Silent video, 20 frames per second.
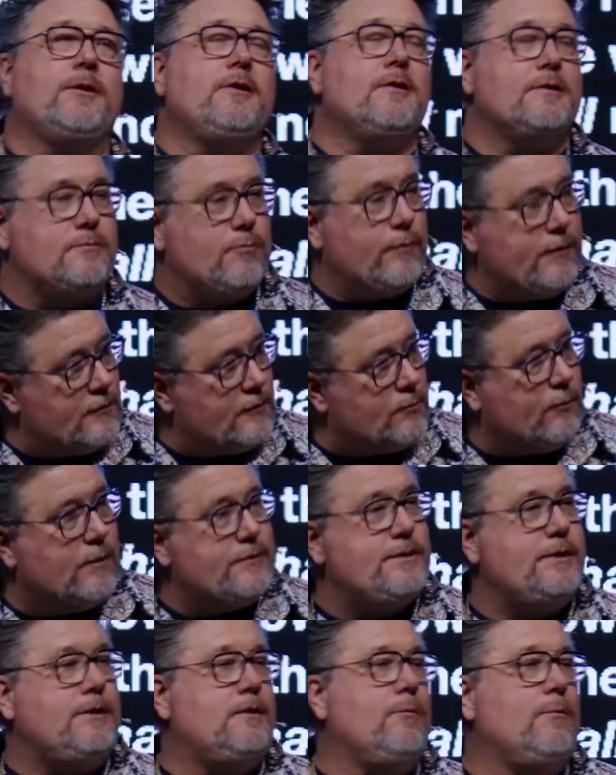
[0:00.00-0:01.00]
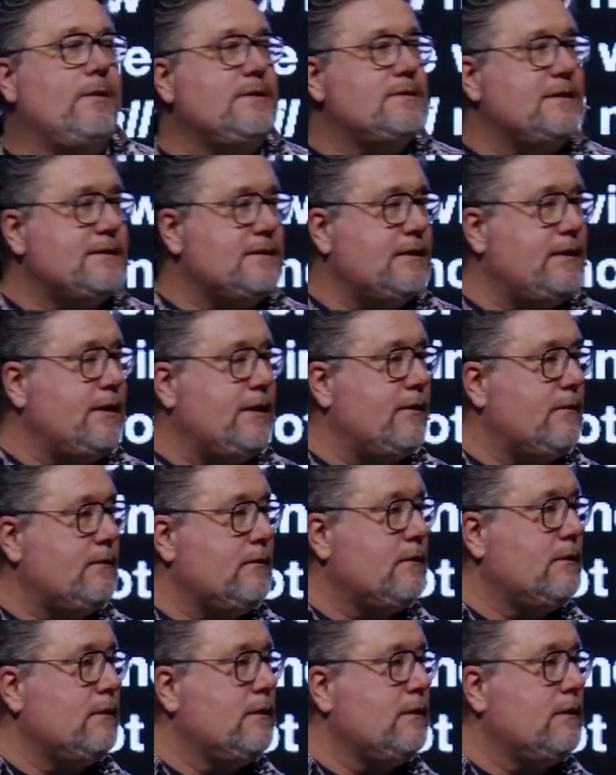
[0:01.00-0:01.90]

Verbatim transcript: We just once a year, one season a year.